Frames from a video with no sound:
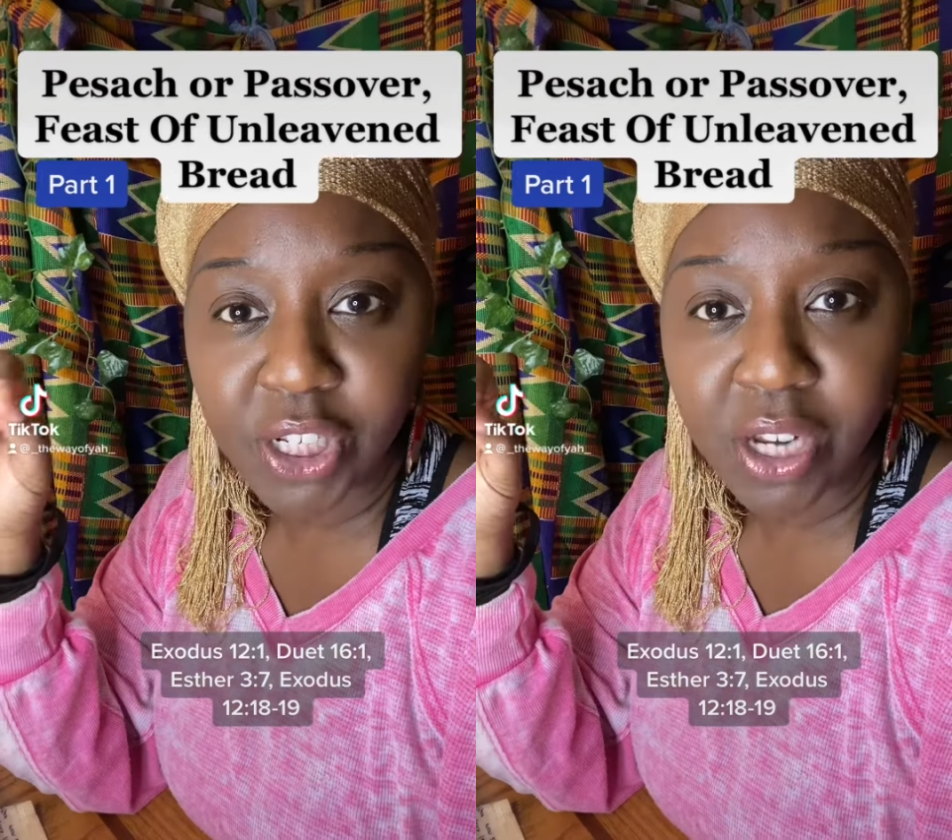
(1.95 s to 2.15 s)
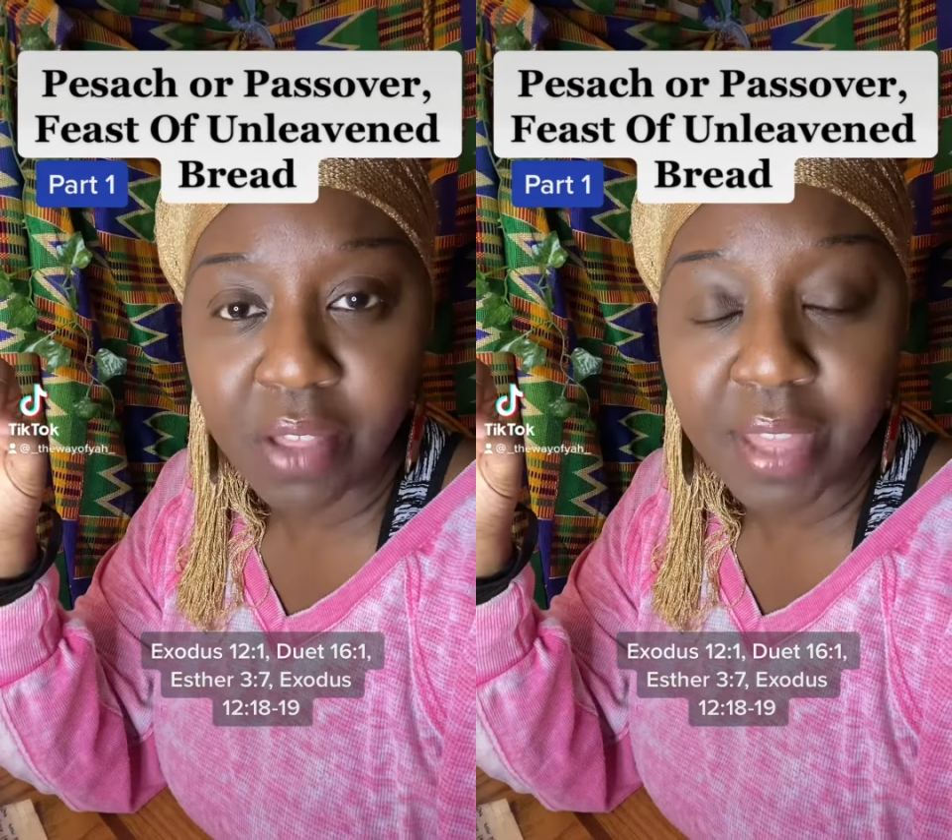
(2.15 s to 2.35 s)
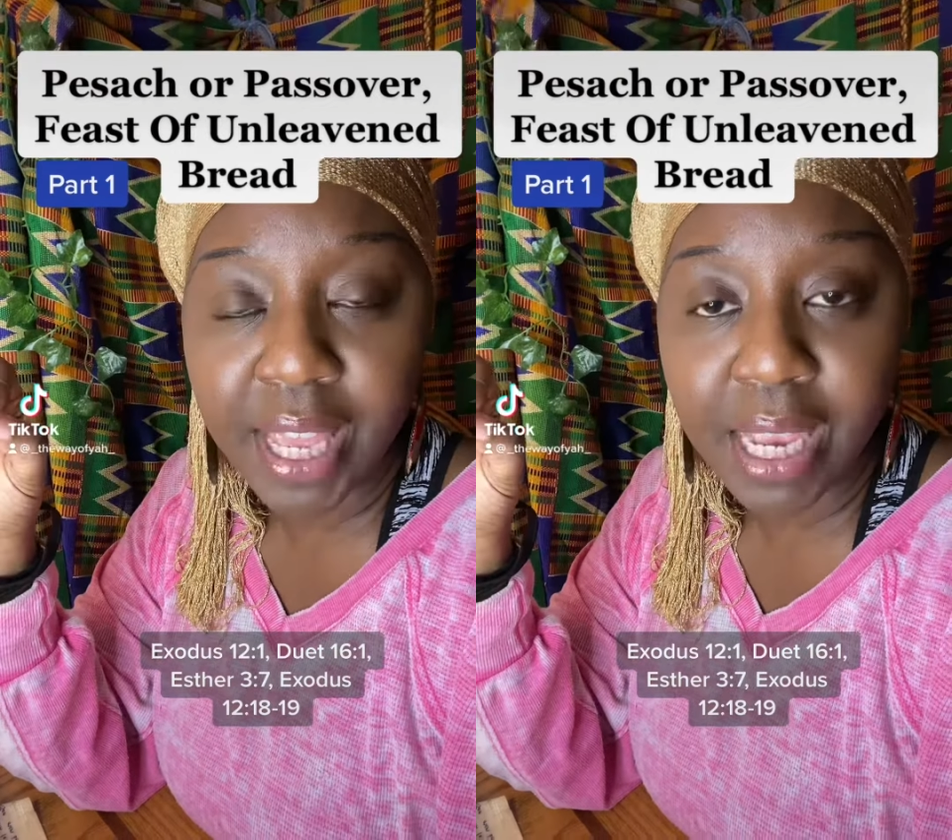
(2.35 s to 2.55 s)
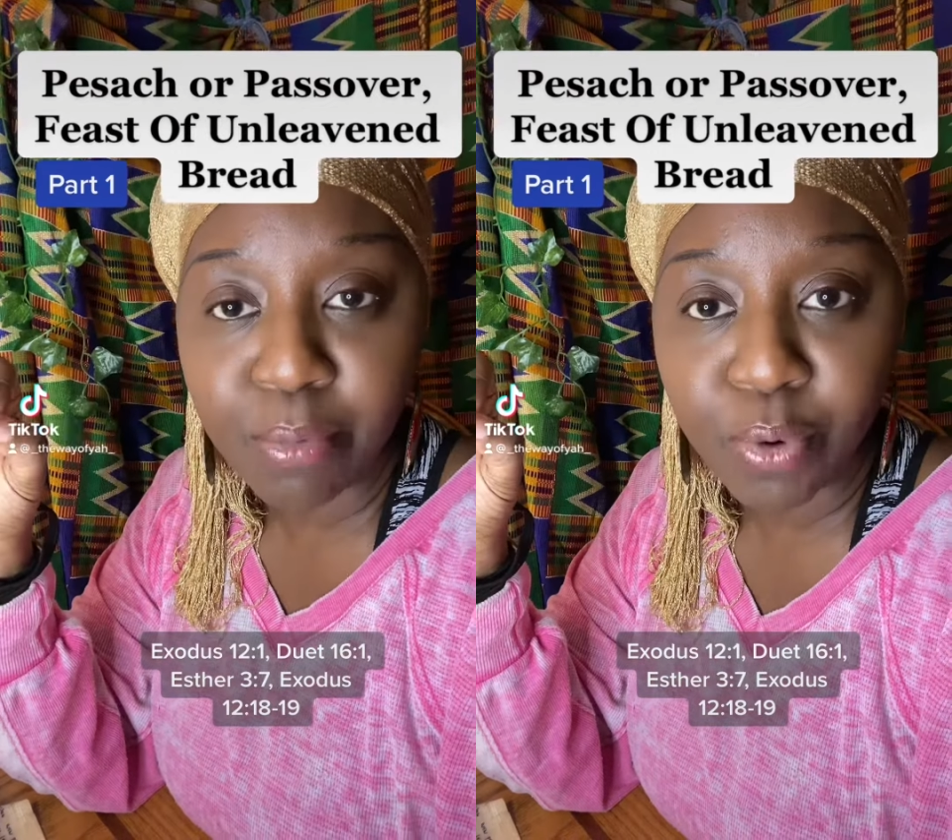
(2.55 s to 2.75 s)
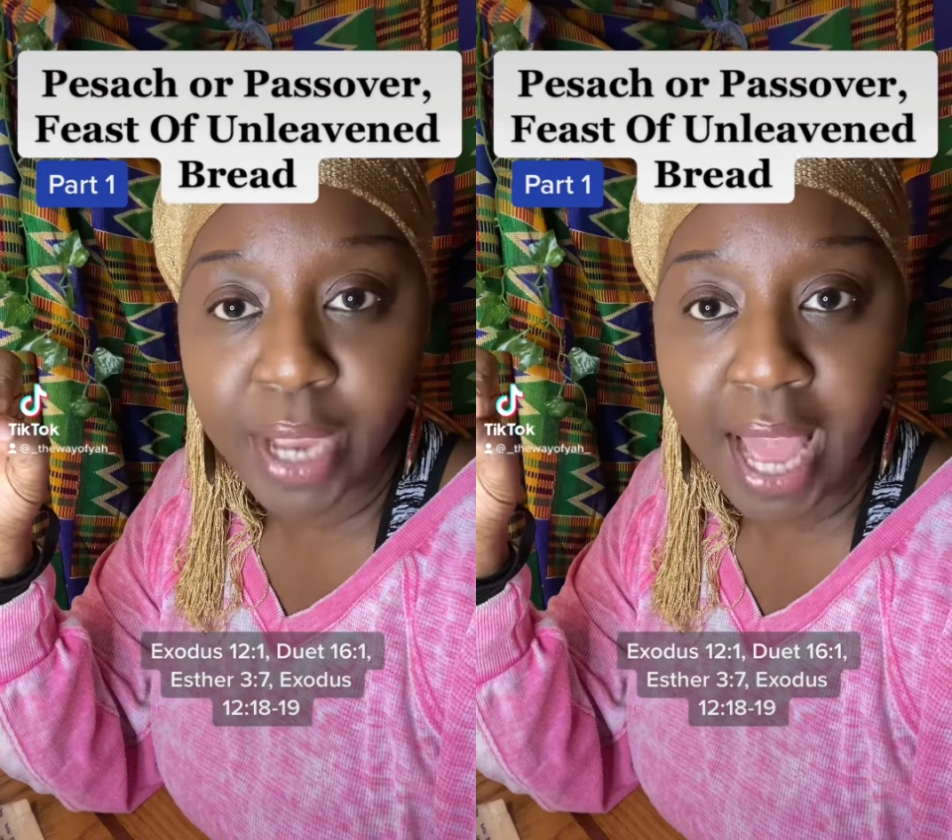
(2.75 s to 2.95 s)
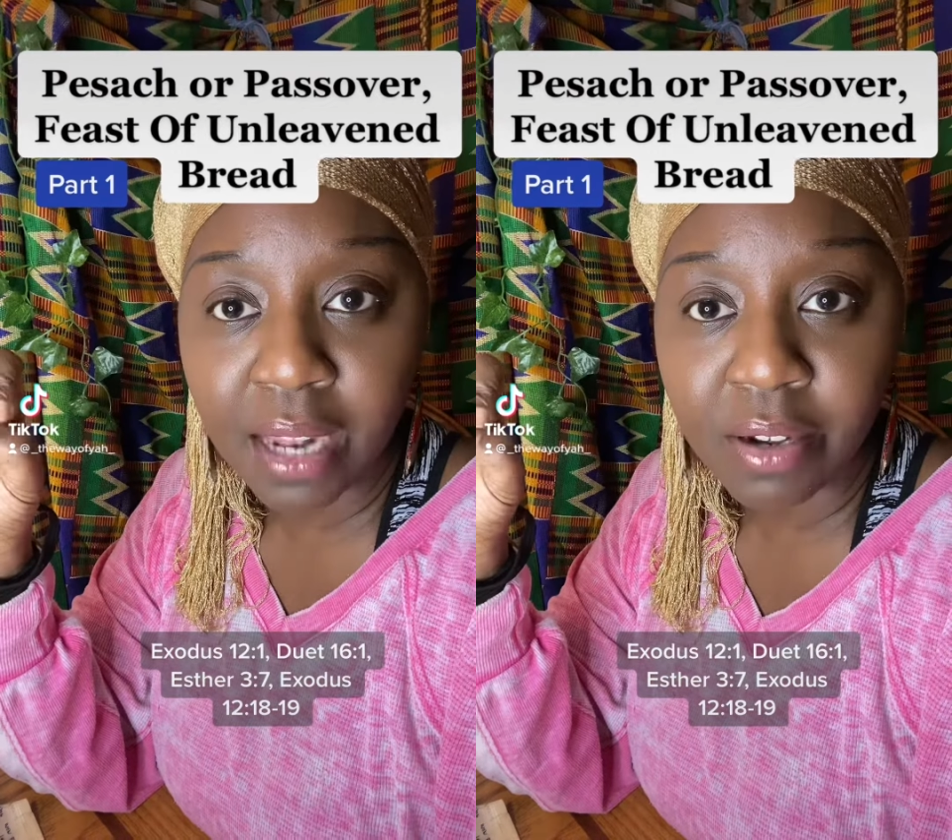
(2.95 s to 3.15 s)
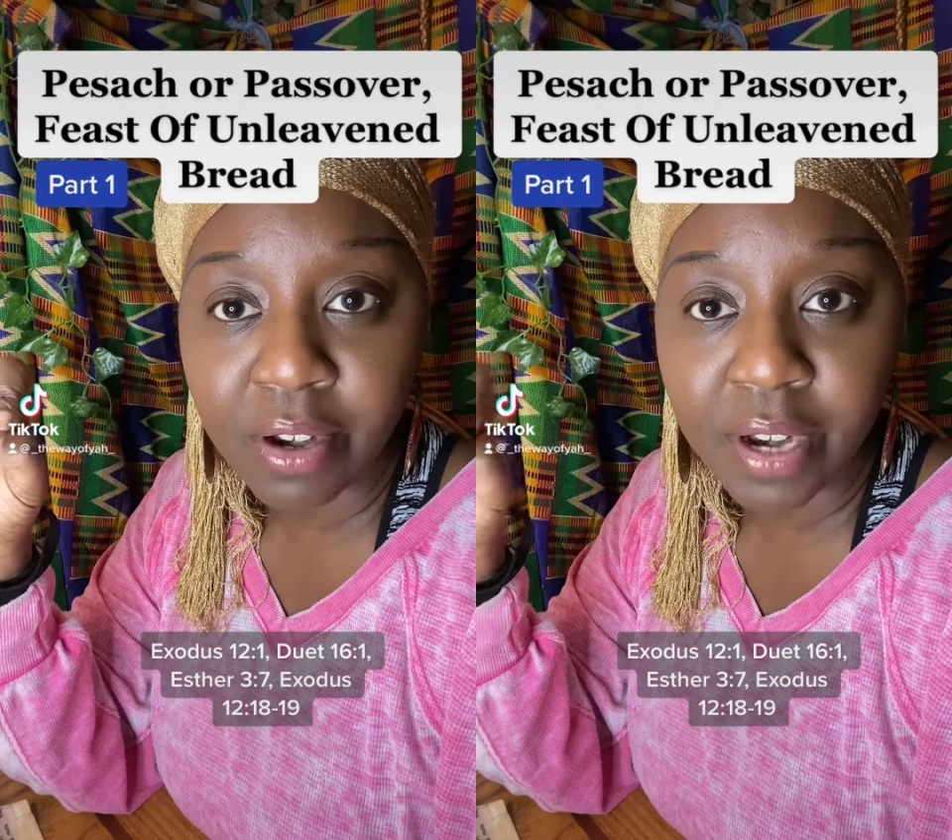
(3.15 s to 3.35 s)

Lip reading: you know the Hebrew calendar